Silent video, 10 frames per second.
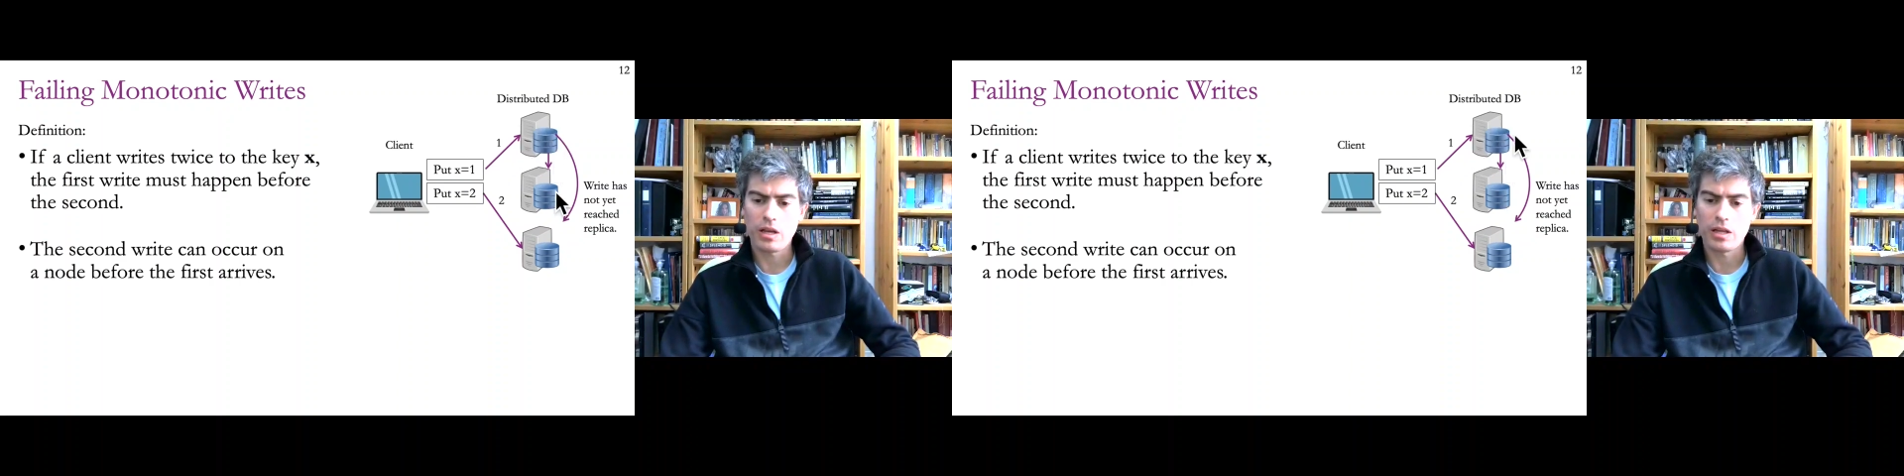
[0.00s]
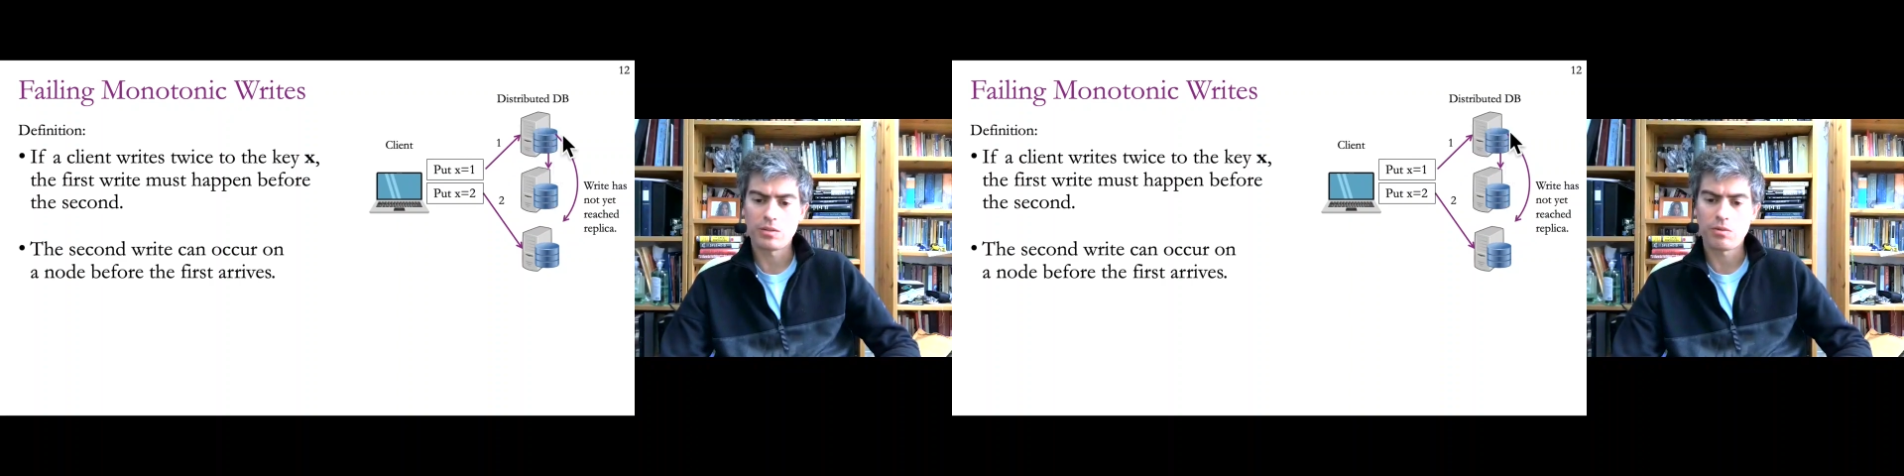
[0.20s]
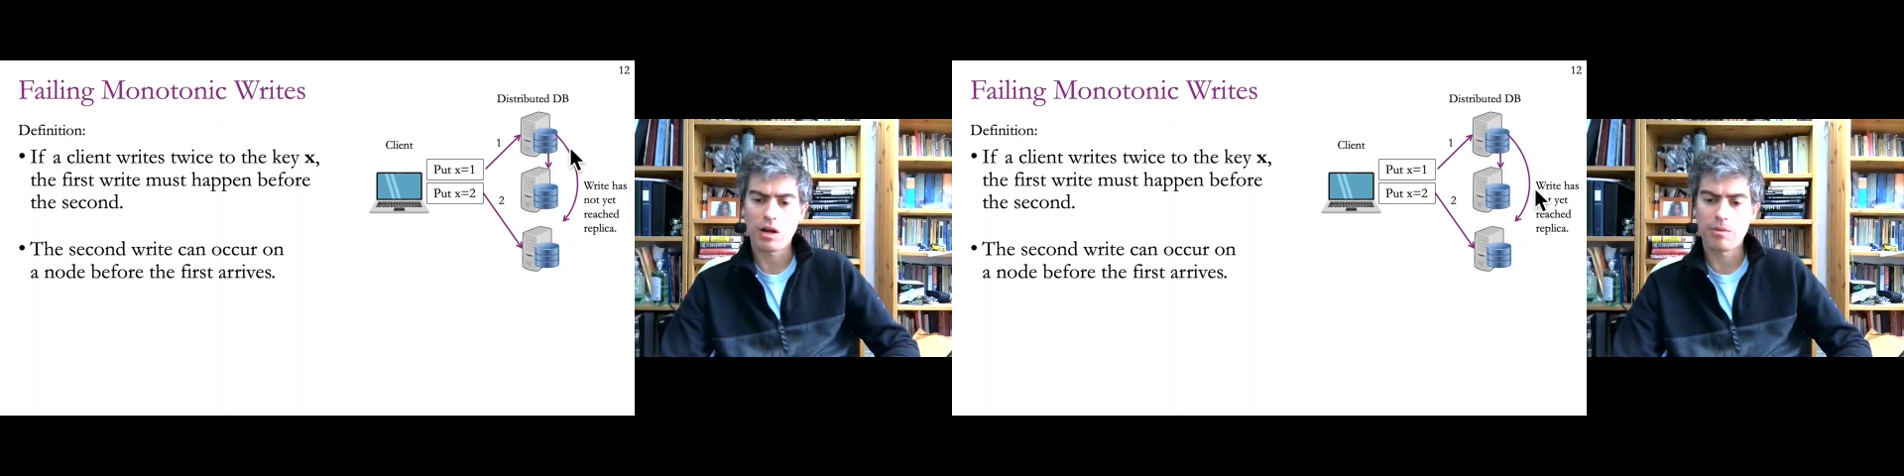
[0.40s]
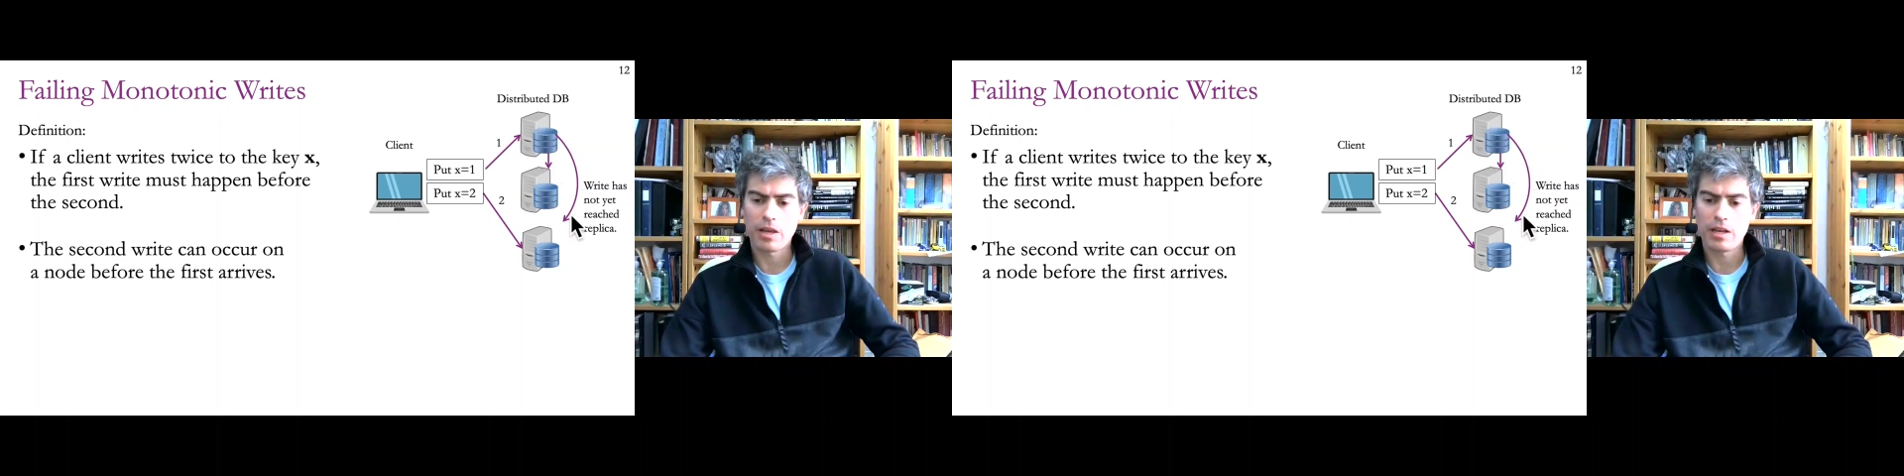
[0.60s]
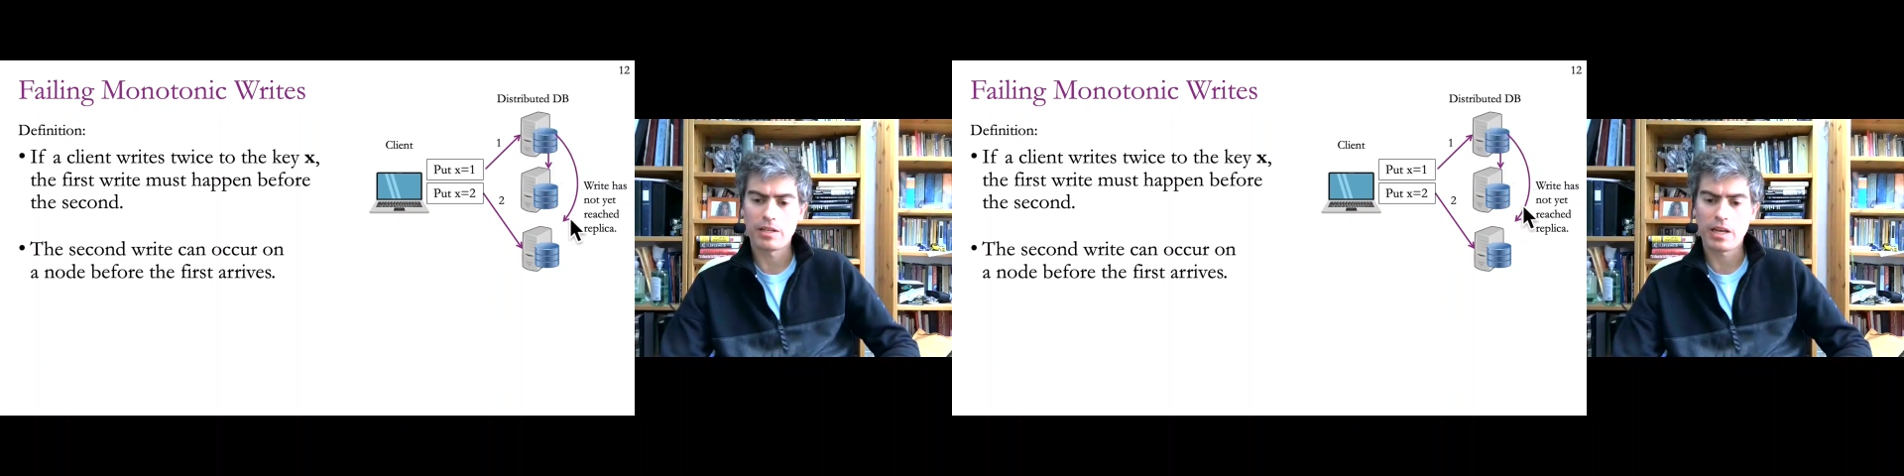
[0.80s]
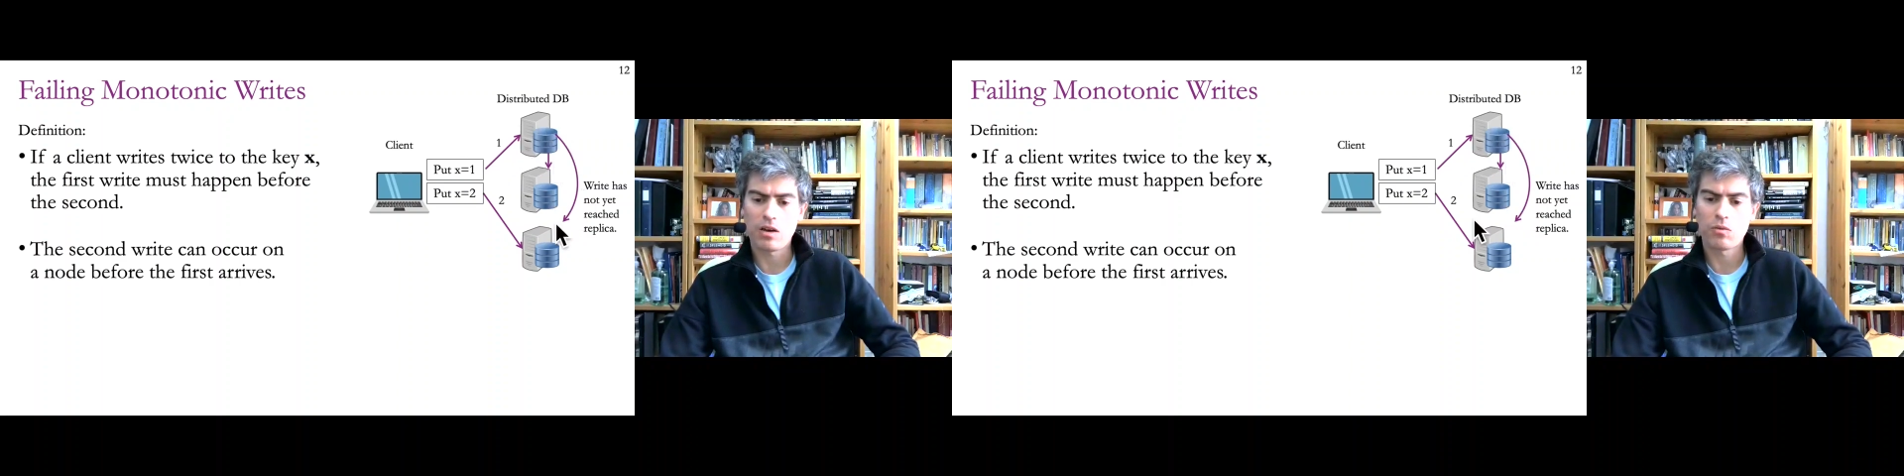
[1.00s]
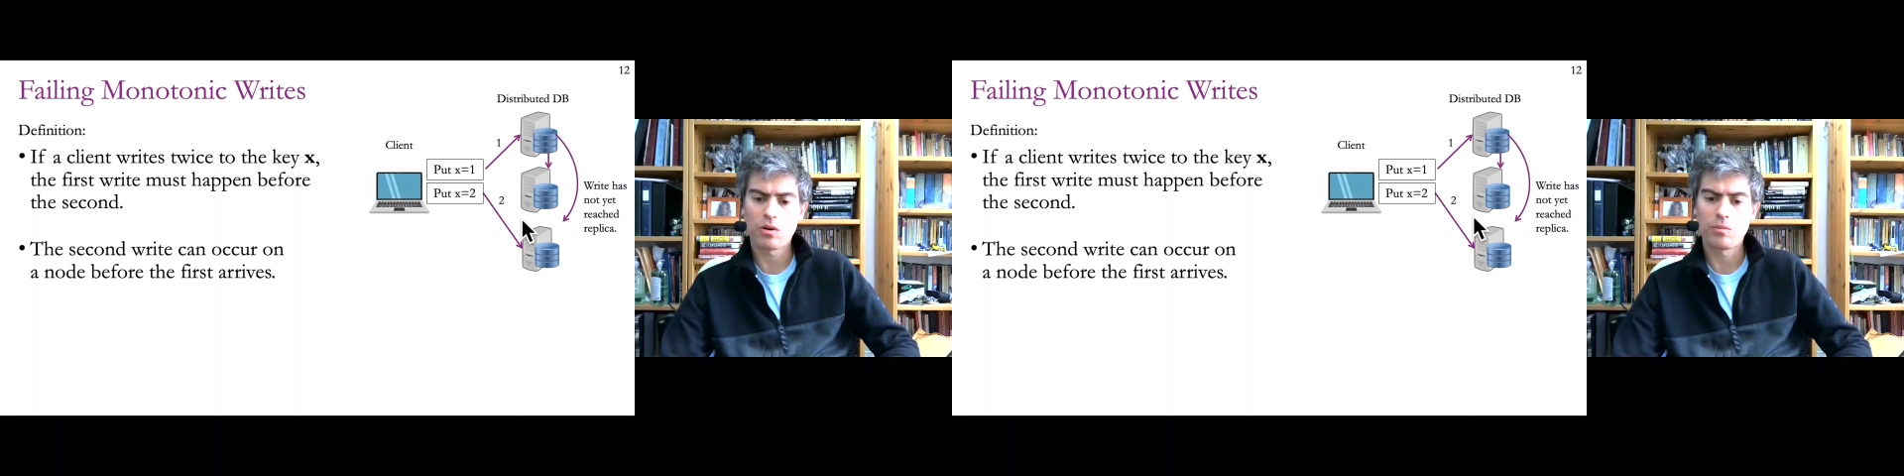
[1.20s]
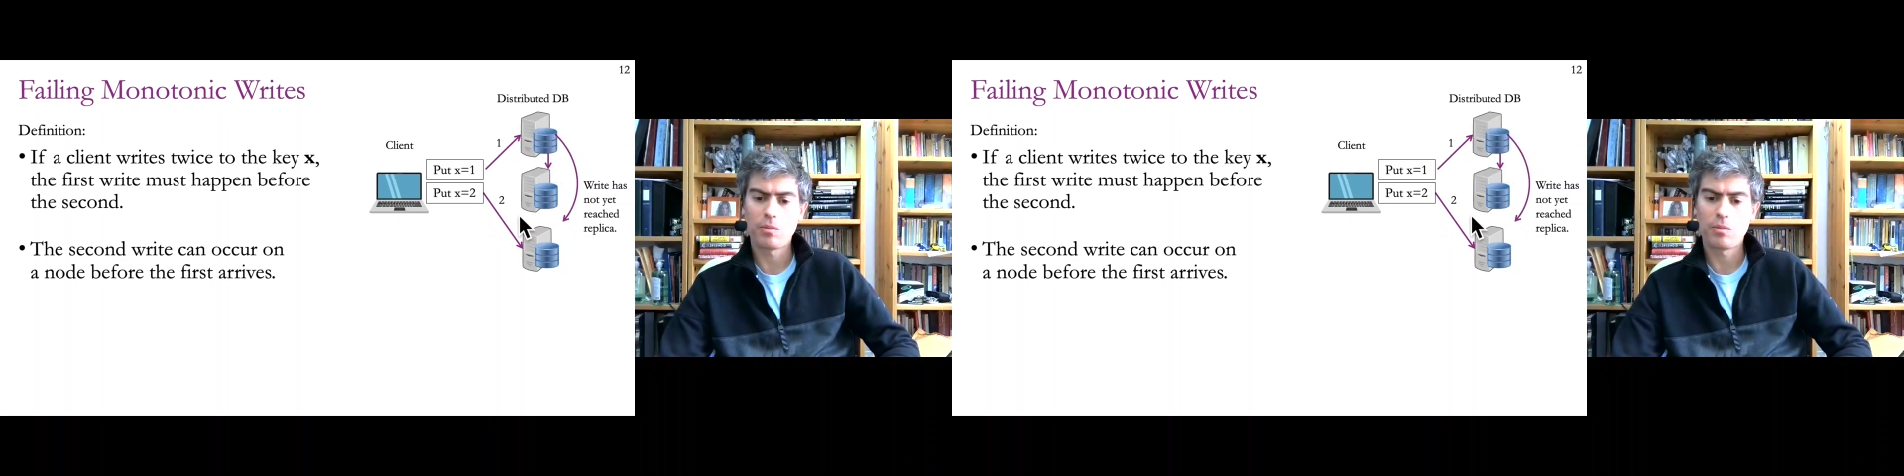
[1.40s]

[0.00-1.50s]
it's propagated downward,